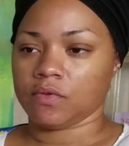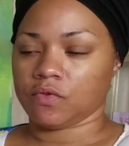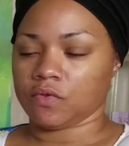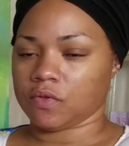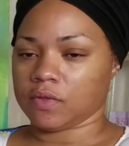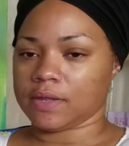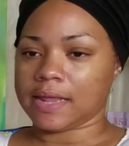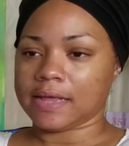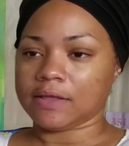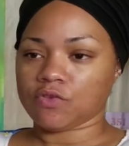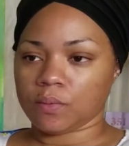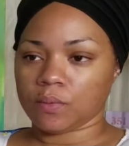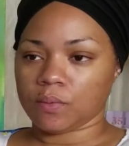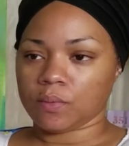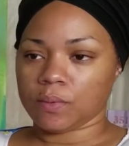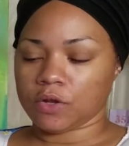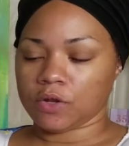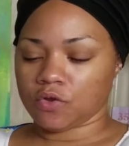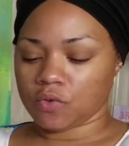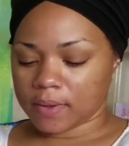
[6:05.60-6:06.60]
the next one we're
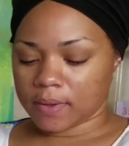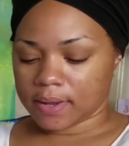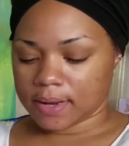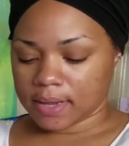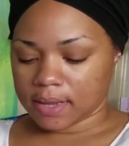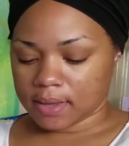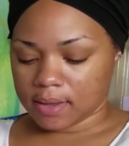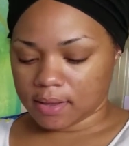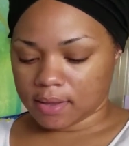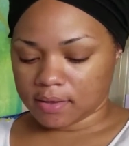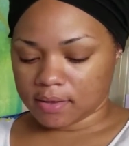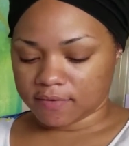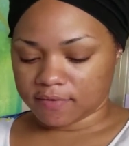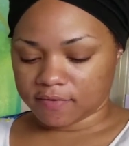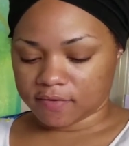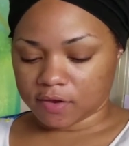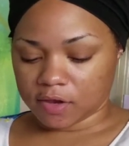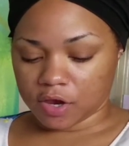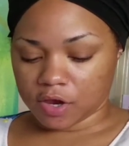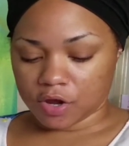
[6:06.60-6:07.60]
doing is
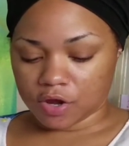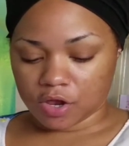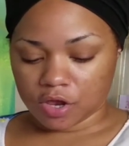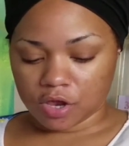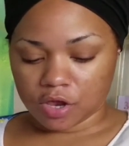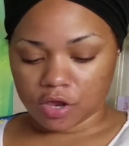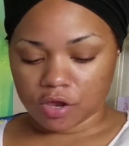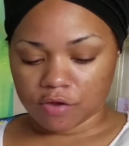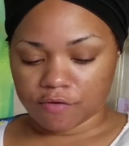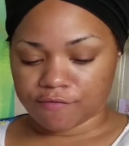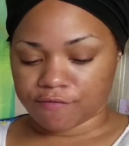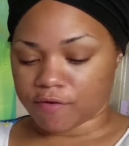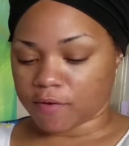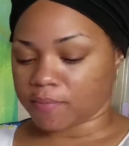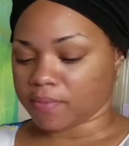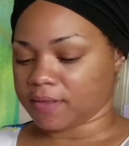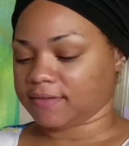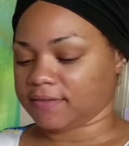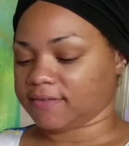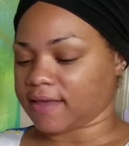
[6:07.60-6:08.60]
ear to ear from the
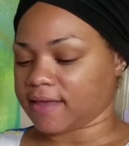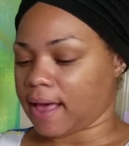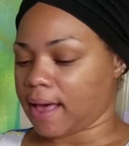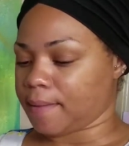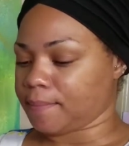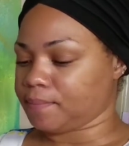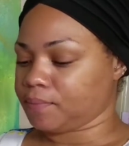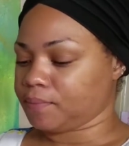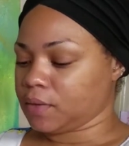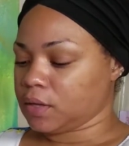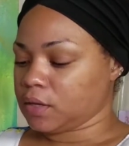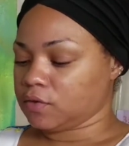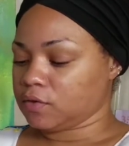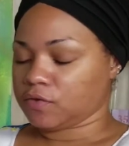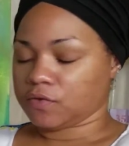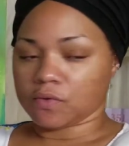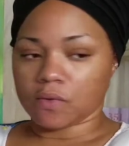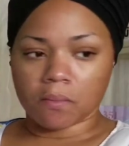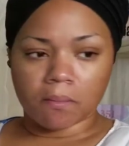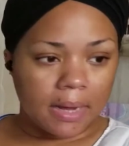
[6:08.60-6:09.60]
top.
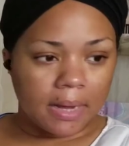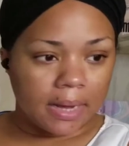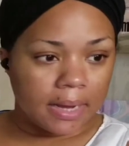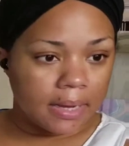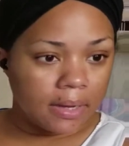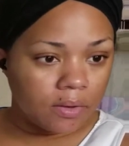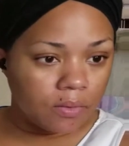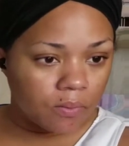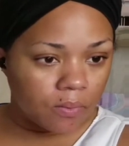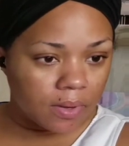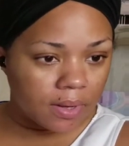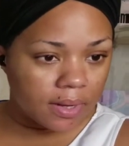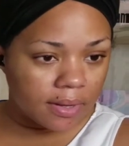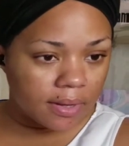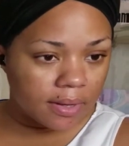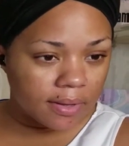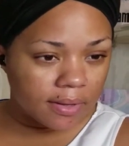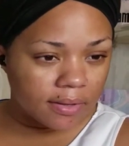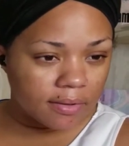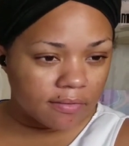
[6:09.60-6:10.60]
So mine
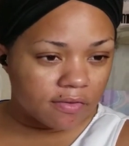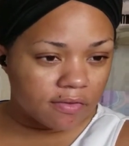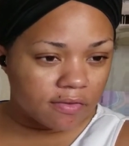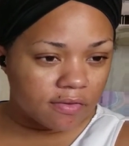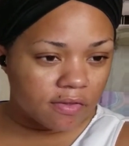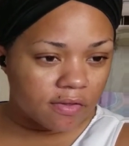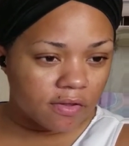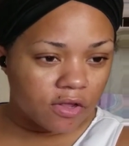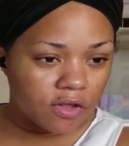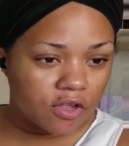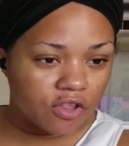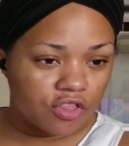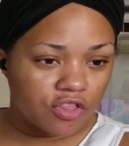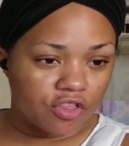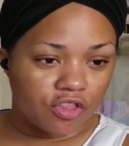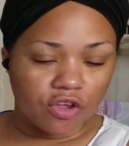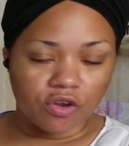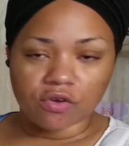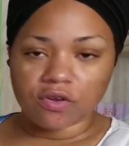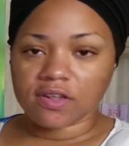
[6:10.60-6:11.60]
was
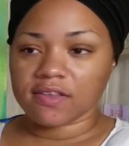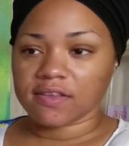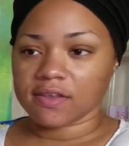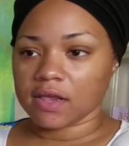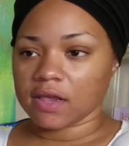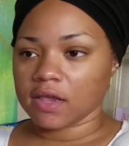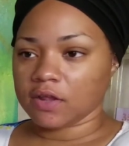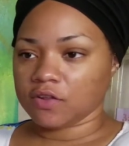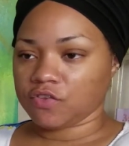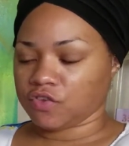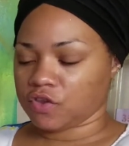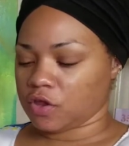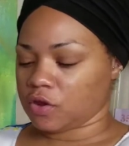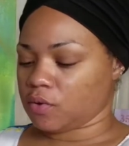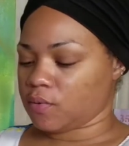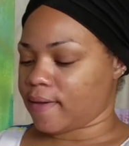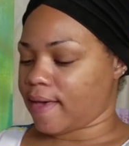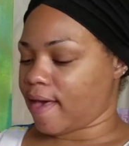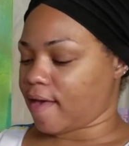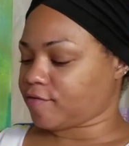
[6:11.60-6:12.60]
13, so you know
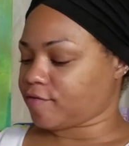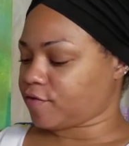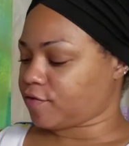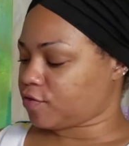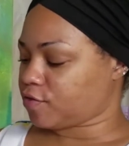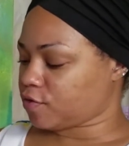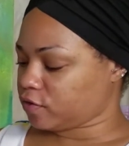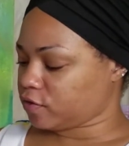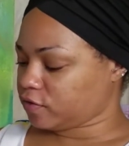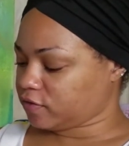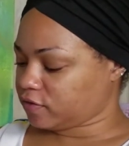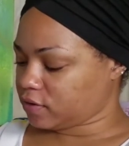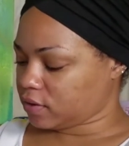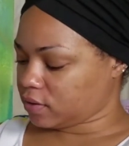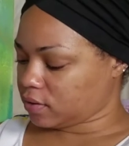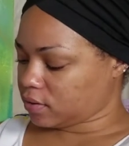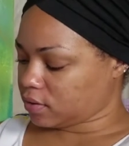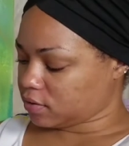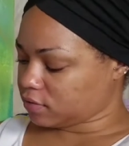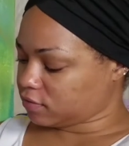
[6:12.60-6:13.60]
half of 13
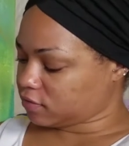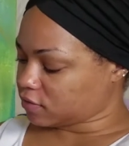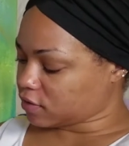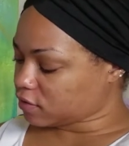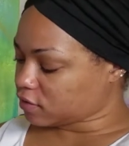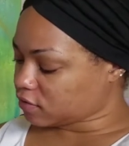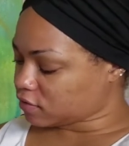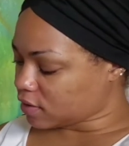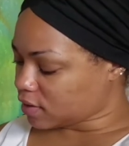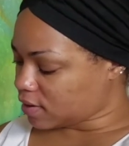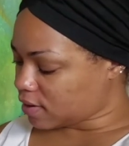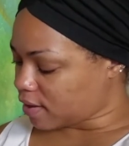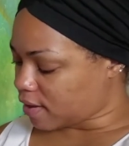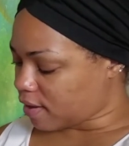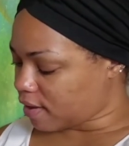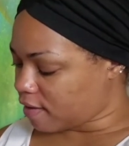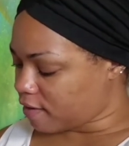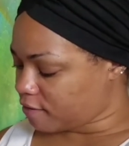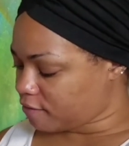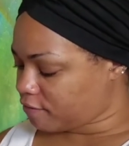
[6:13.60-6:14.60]
is six and a
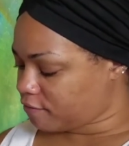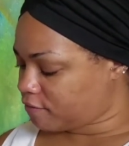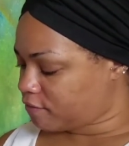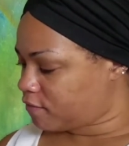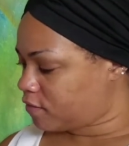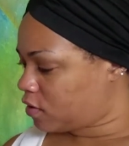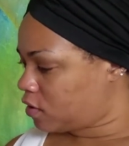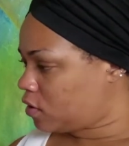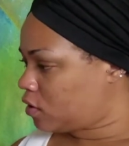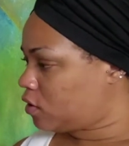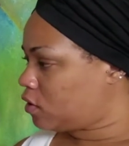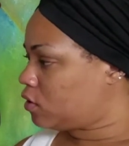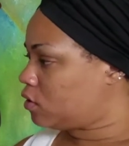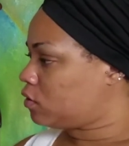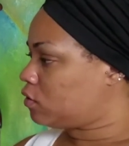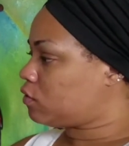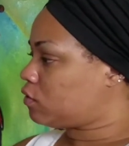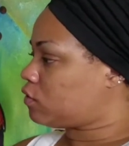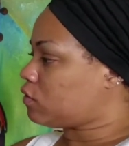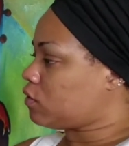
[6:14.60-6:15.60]
half.
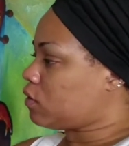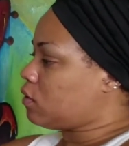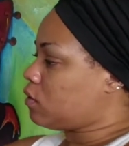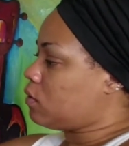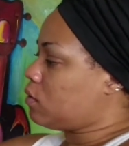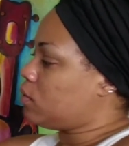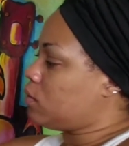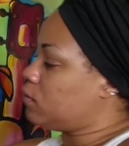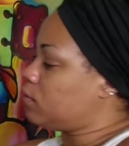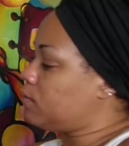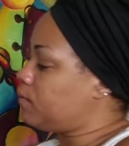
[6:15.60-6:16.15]
So